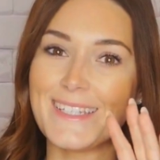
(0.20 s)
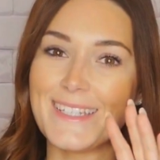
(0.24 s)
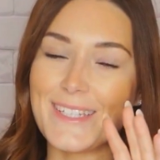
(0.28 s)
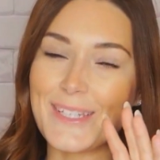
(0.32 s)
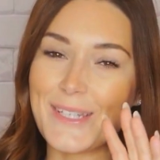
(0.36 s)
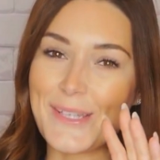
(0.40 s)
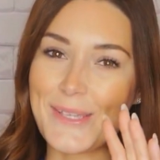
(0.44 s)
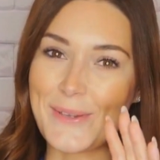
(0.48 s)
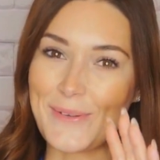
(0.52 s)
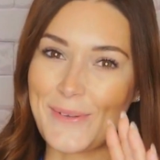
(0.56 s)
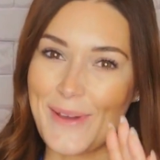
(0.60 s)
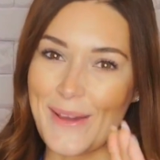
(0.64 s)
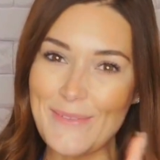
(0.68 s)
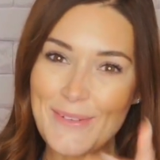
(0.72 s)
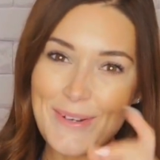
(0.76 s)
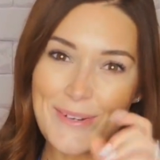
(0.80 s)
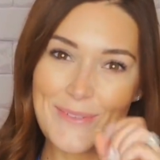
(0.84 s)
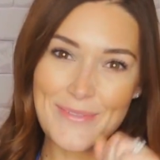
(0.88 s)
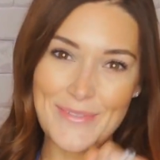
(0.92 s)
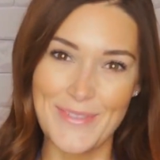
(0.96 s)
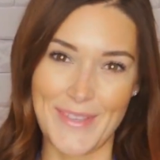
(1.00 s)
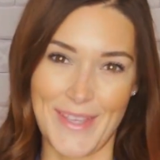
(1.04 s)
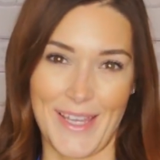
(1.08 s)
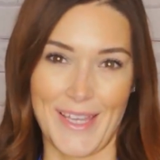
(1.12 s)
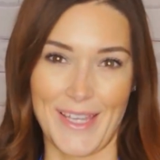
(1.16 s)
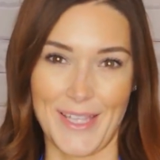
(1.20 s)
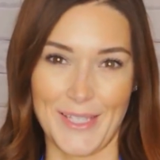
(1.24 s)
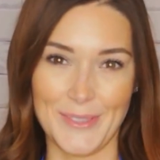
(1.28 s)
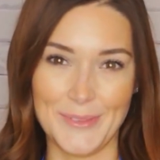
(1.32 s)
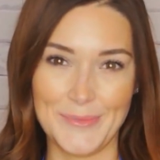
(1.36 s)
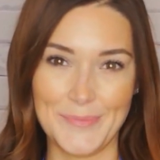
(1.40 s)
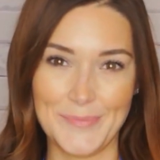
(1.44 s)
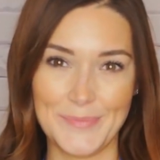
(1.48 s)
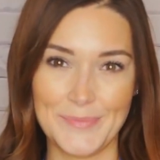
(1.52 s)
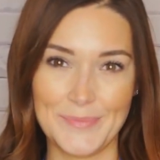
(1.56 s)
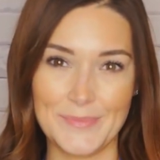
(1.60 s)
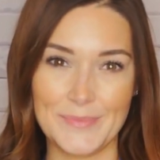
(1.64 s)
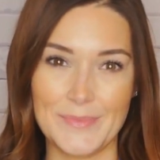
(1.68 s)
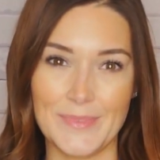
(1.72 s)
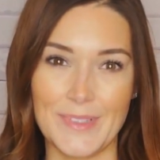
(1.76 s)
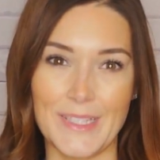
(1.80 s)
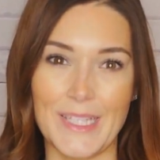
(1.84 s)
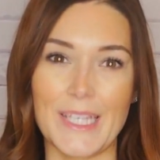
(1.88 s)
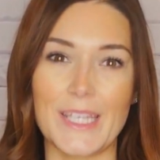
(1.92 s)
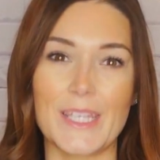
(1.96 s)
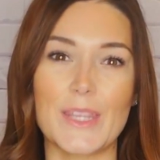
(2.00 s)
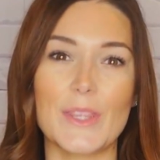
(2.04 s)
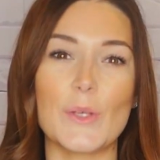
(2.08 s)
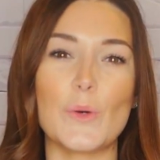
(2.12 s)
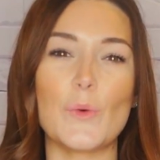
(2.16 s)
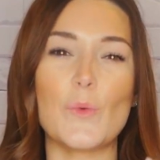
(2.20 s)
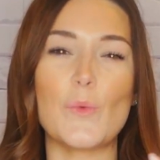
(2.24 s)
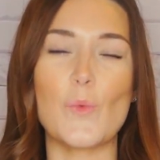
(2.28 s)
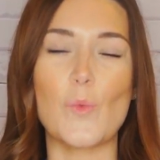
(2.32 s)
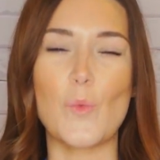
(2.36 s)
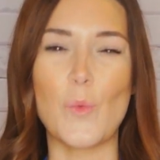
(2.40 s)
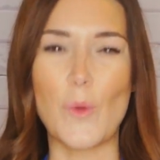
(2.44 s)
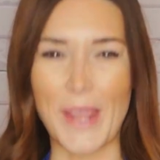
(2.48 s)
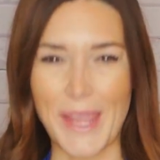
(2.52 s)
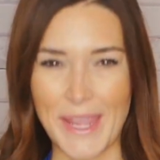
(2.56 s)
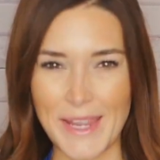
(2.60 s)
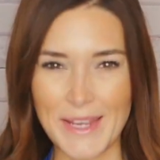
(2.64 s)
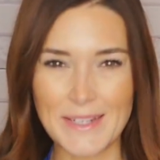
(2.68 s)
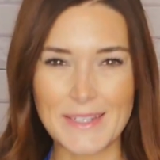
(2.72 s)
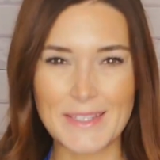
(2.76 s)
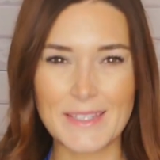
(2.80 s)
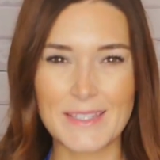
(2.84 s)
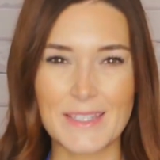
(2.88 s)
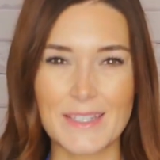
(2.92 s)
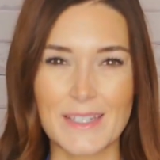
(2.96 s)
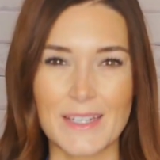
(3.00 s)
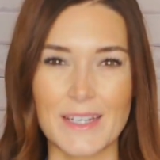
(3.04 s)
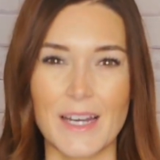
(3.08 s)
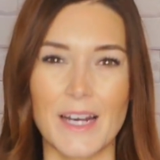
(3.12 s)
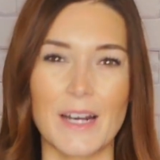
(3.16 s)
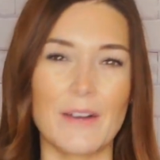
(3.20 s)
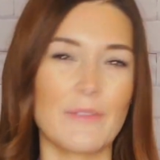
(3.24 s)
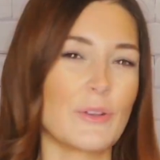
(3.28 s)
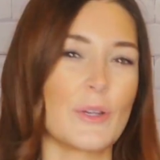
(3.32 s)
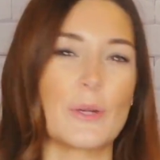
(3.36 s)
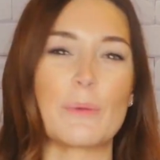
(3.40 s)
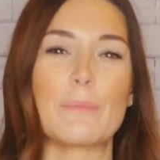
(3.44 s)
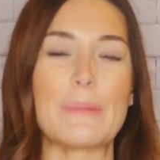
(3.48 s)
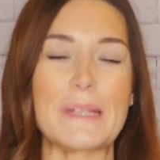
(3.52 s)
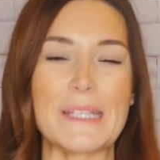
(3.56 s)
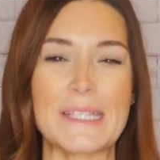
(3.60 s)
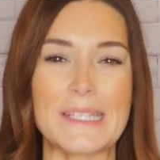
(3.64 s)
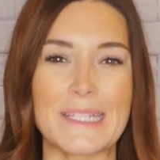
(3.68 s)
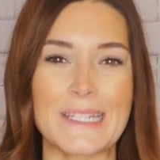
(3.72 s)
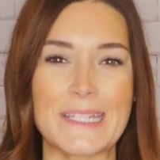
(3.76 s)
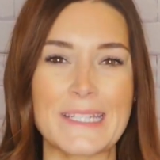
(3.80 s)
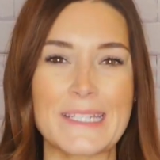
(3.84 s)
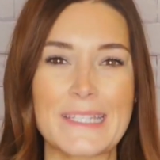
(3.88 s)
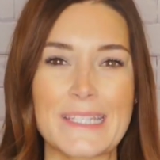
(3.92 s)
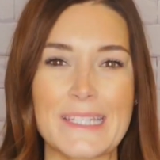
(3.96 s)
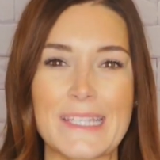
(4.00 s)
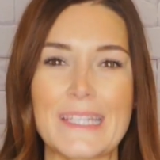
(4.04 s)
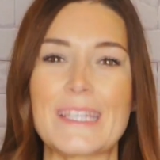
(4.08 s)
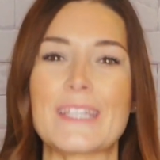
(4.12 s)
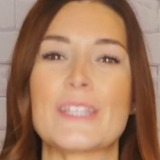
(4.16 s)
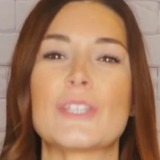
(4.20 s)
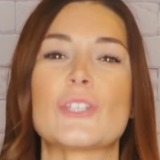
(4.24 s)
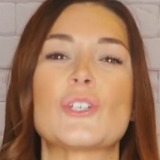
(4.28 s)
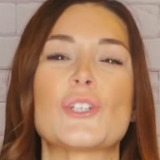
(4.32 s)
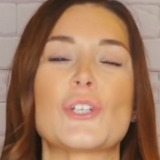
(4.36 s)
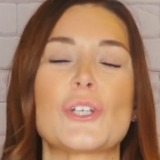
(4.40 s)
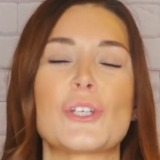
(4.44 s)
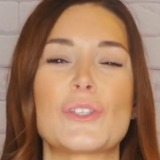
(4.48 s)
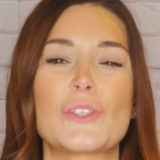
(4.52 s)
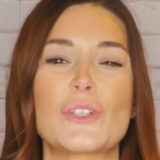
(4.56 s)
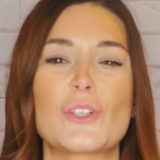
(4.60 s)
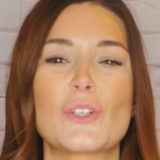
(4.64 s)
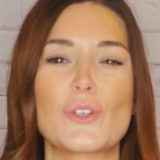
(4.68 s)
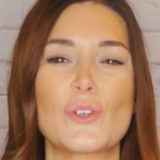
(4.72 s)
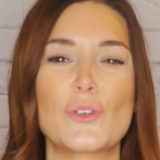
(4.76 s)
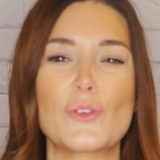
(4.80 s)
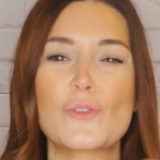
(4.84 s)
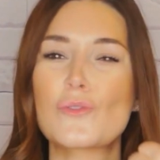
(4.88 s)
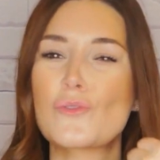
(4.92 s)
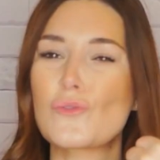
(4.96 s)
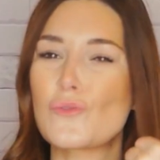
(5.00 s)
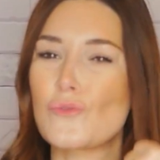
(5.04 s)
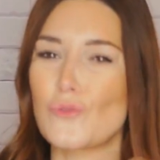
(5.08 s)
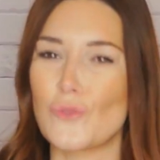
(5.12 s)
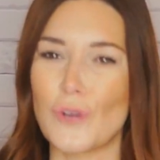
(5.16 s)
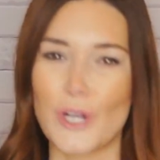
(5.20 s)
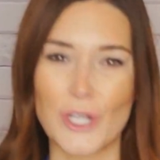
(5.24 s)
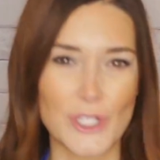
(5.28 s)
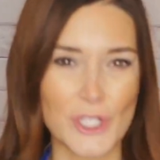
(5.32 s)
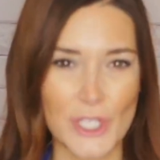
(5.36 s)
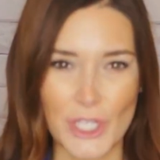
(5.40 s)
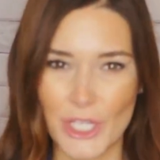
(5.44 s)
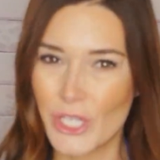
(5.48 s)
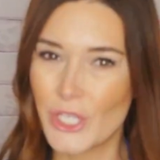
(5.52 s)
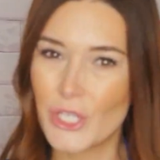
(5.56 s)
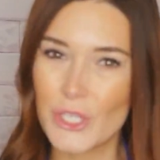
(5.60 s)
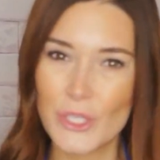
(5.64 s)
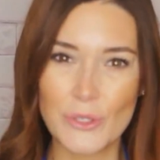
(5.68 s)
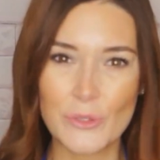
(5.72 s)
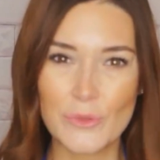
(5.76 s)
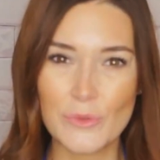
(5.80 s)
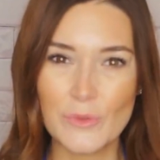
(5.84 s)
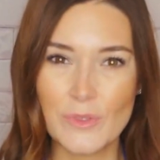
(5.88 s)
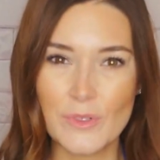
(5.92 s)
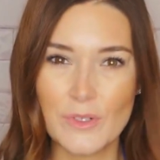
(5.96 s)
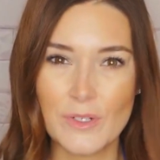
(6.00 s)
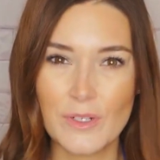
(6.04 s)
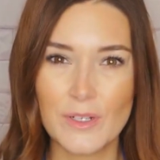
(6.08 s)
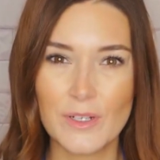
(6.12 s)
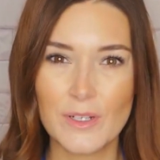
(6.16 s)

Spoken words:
Do you ever feel like the weight of your business is just crushing you?